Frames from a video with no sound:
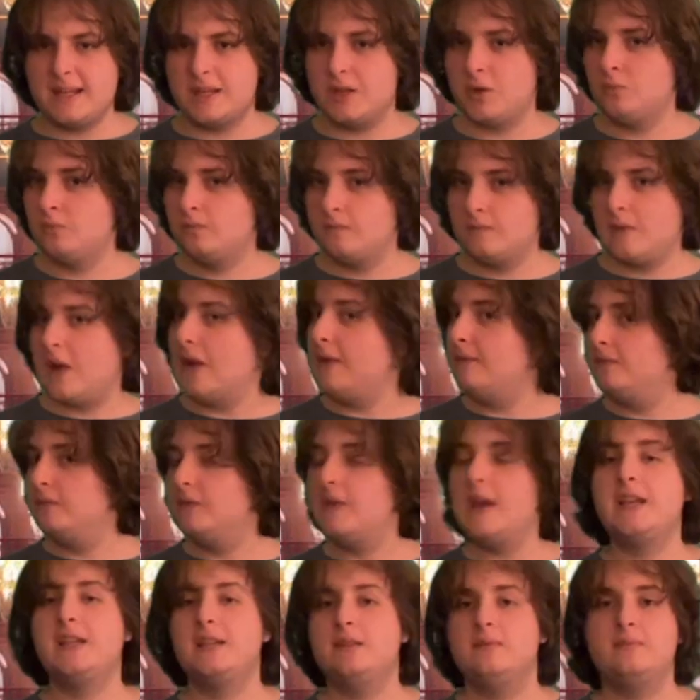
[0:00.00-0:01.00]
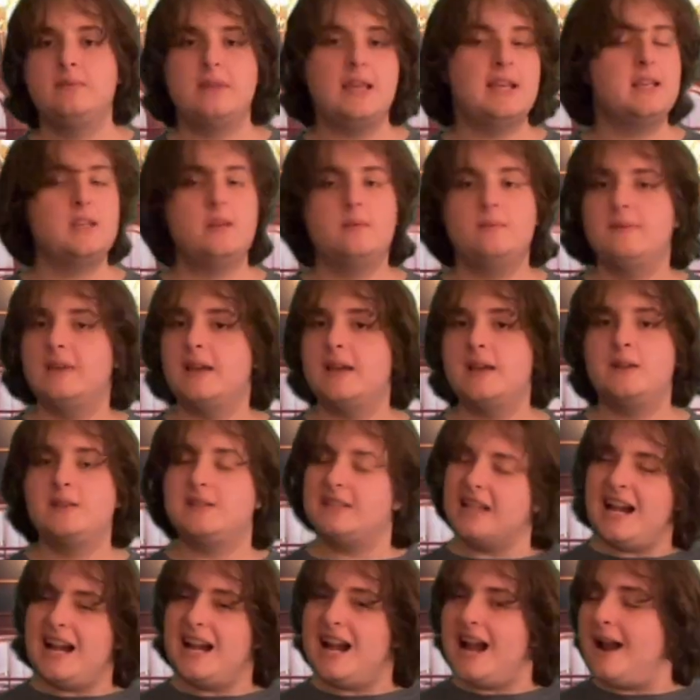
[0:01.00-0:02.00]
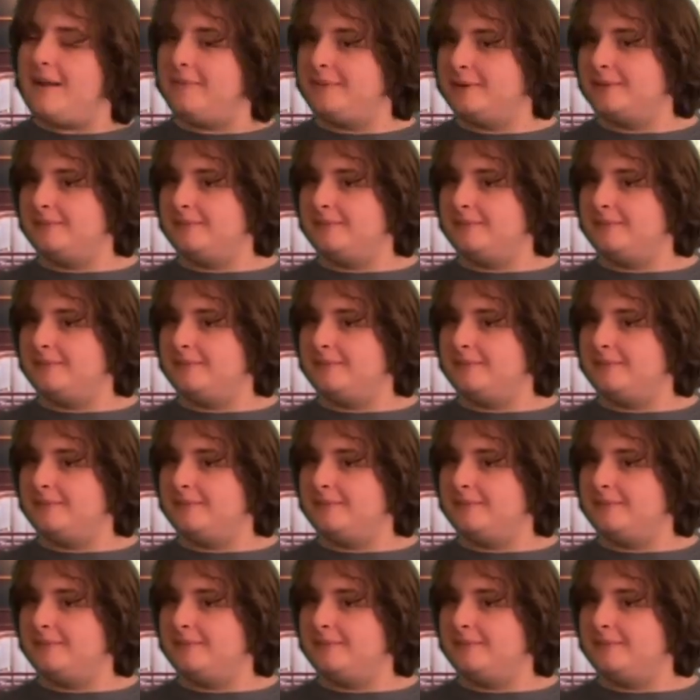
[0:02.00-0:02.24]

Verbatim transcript: you, thank, thank, thank you, thank you. Shut up!